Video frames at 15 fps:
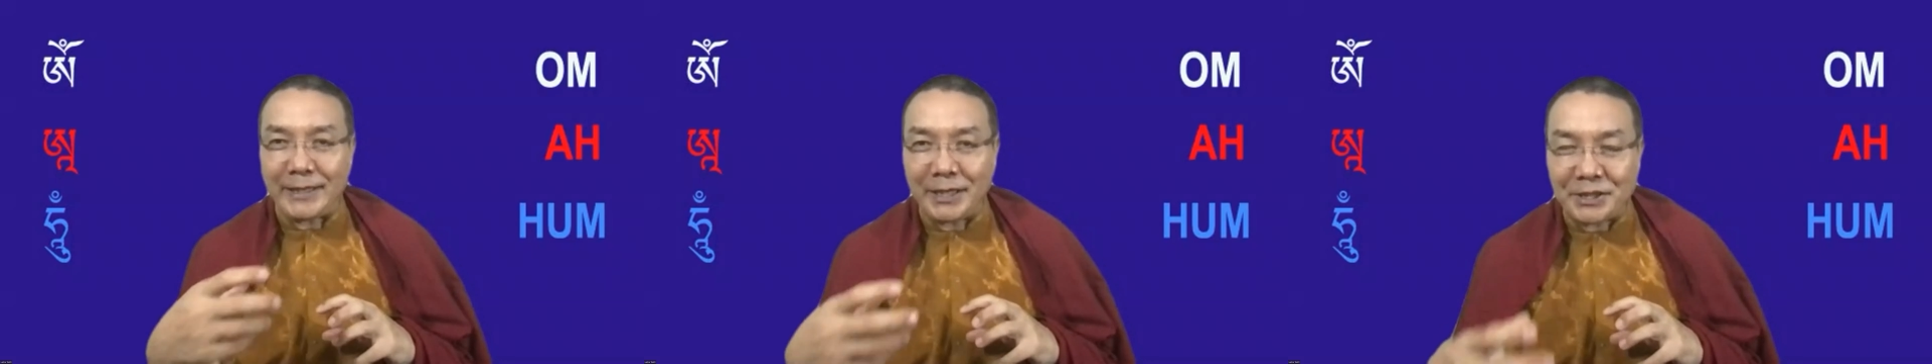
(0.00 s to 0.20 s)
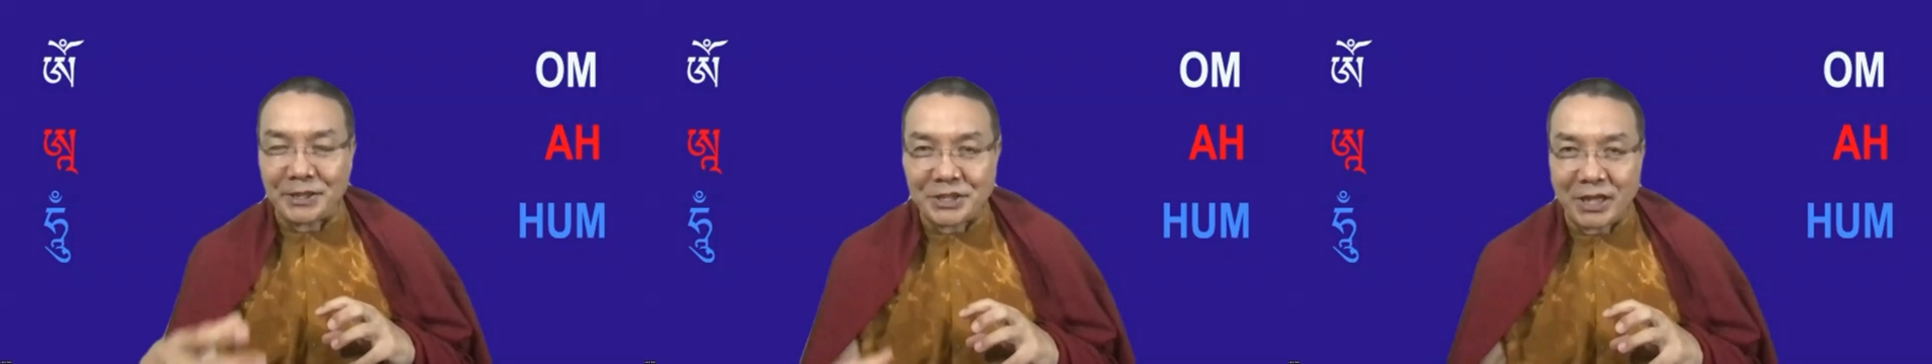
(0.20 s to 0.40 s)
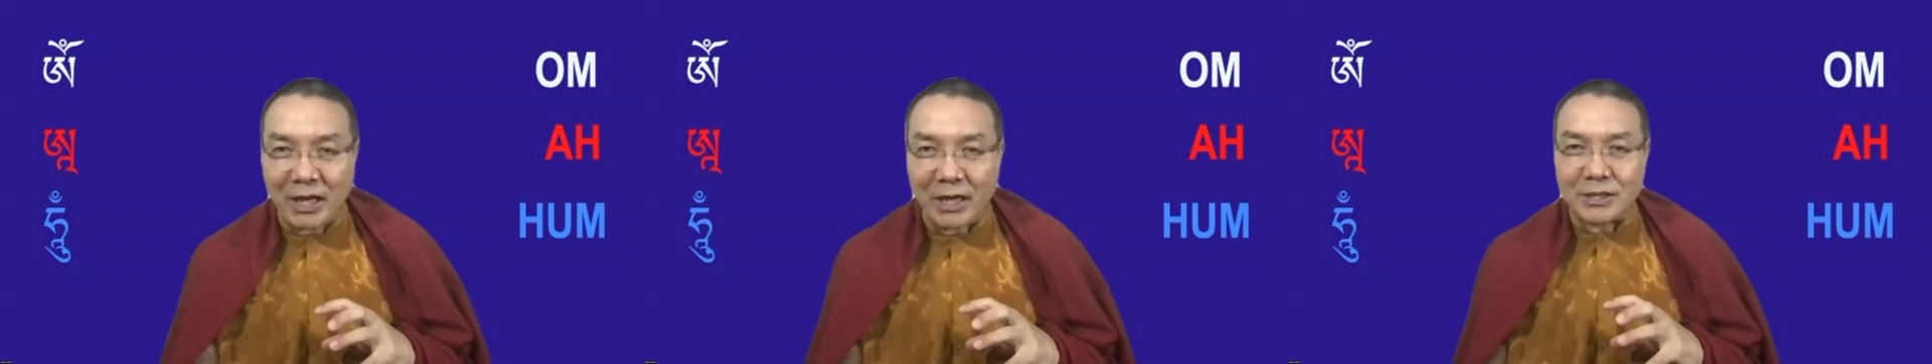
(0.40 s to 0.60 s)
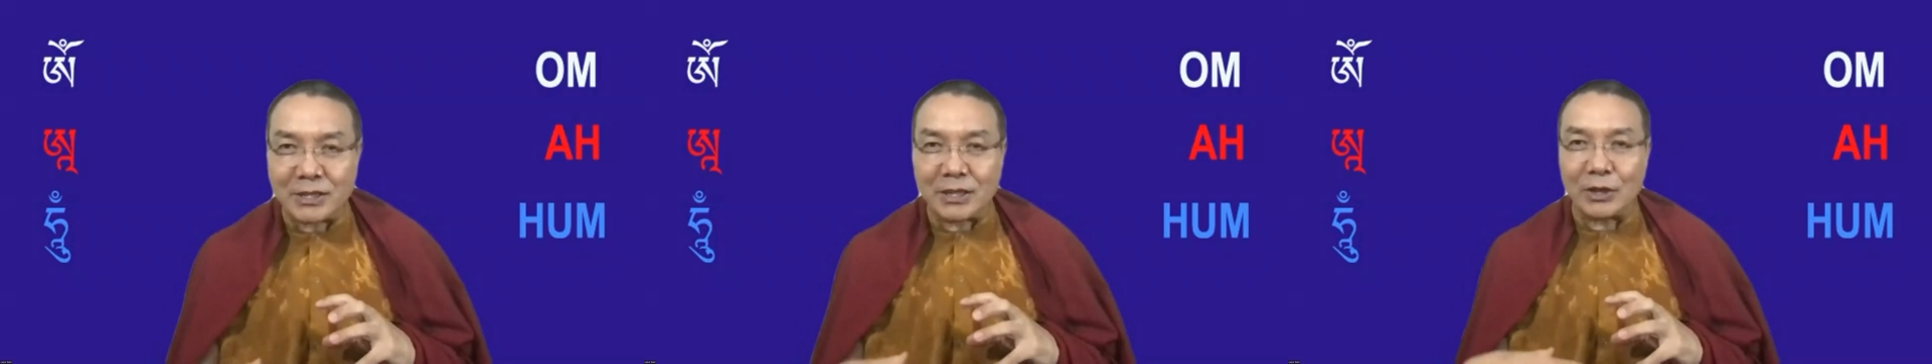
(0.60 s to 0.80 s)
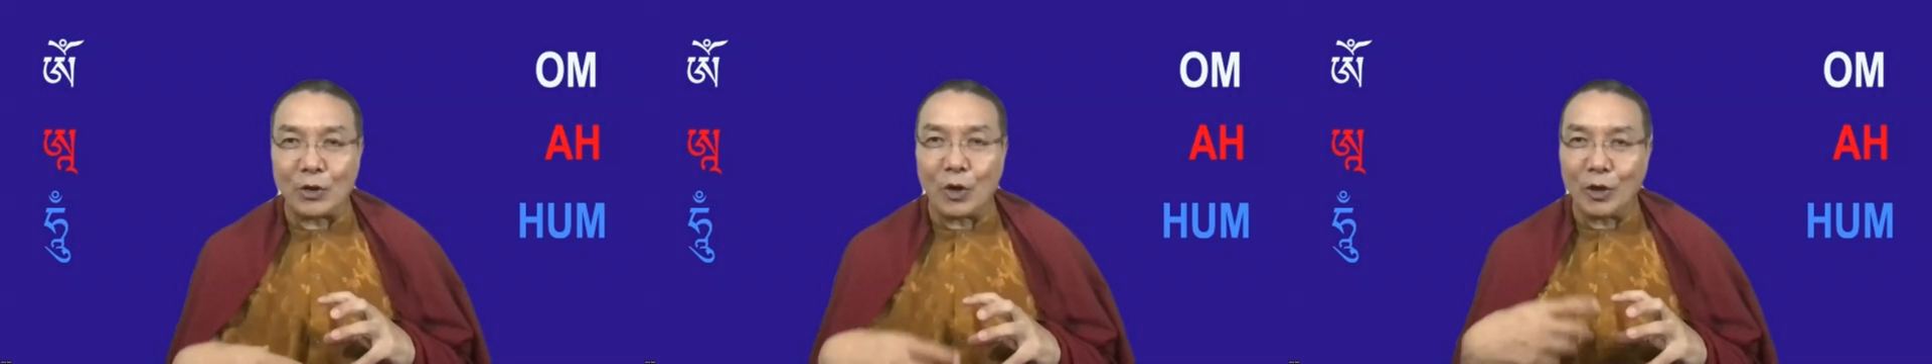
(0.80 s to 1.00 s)
then
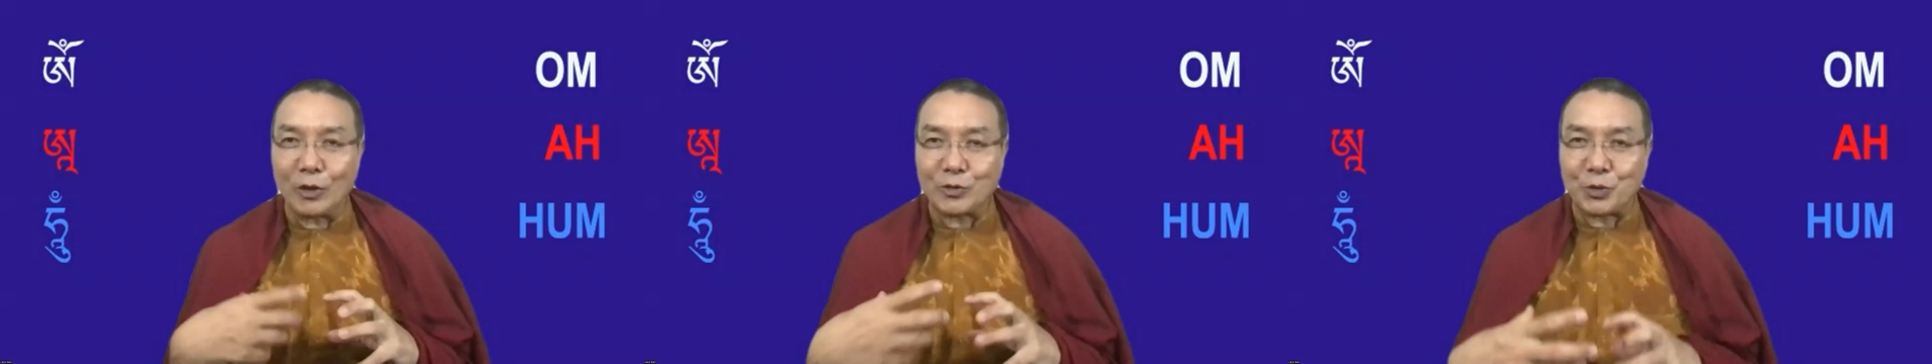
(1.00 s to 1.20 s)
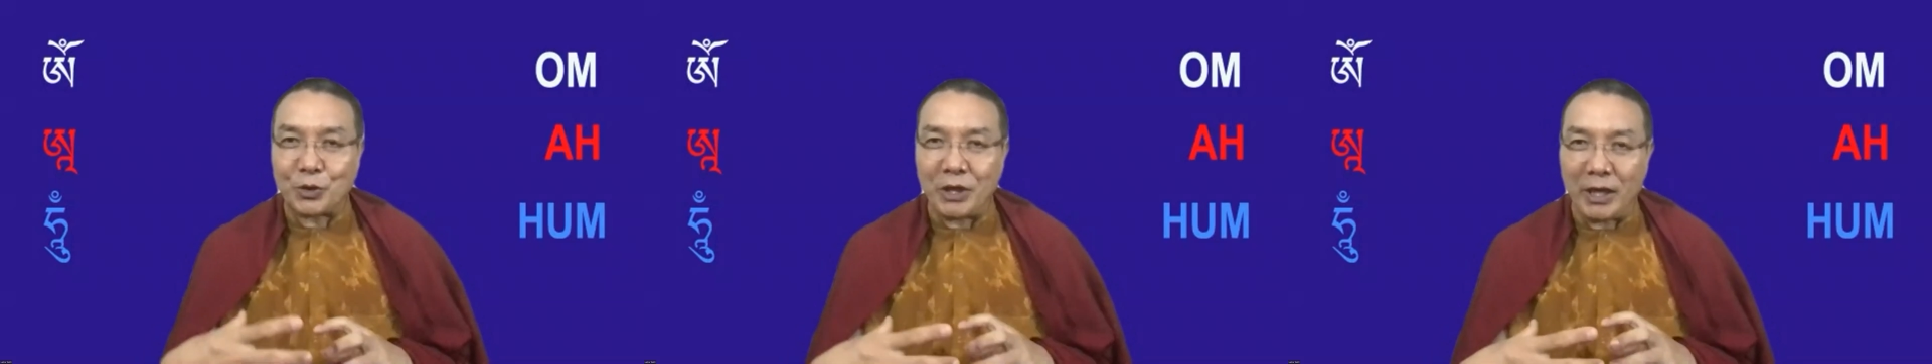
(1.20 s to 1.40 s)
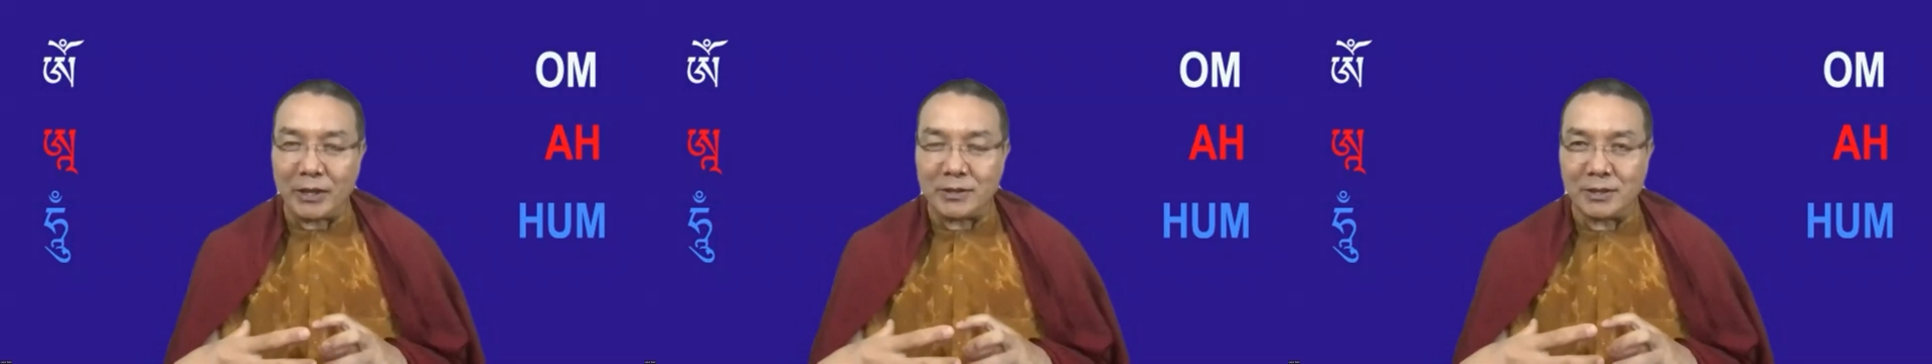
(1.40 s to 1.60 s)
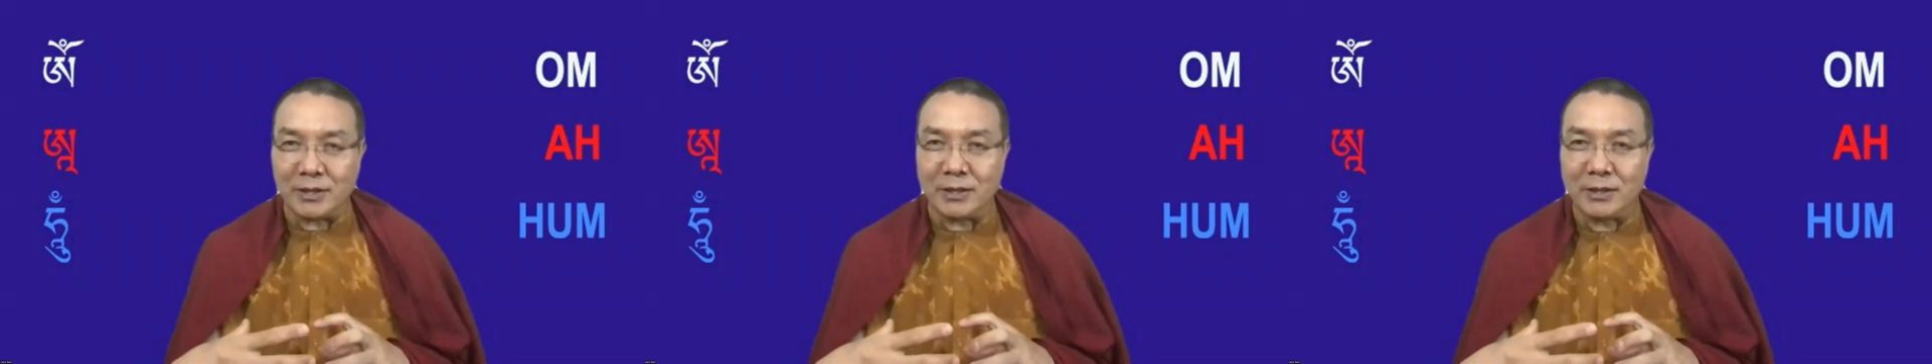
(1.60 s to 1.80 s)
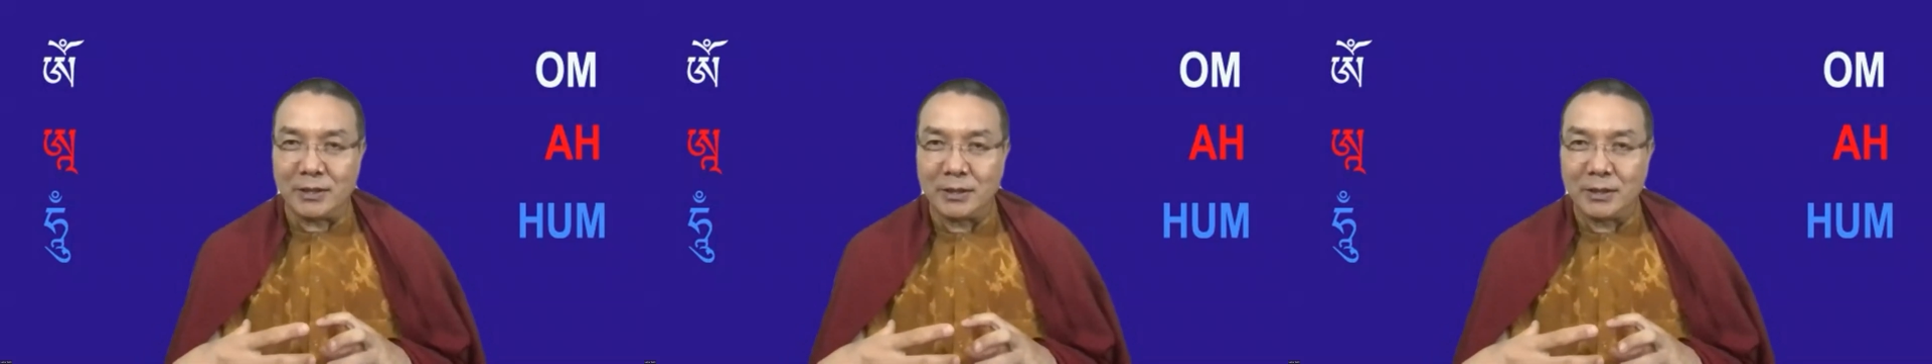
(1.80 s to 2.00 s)
chanting all
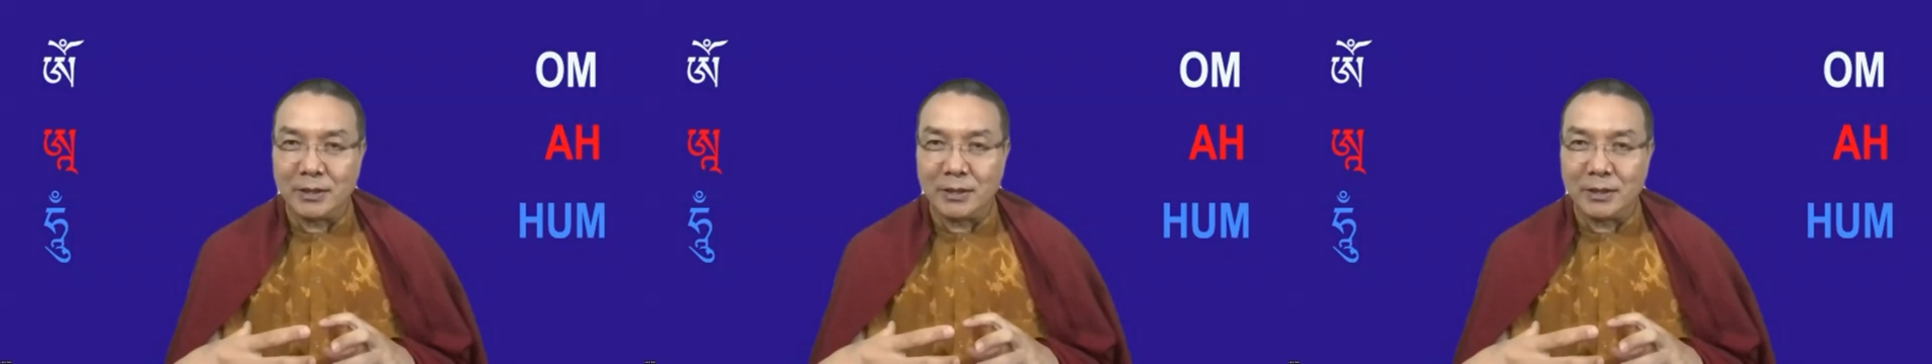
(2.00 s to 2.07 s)
together.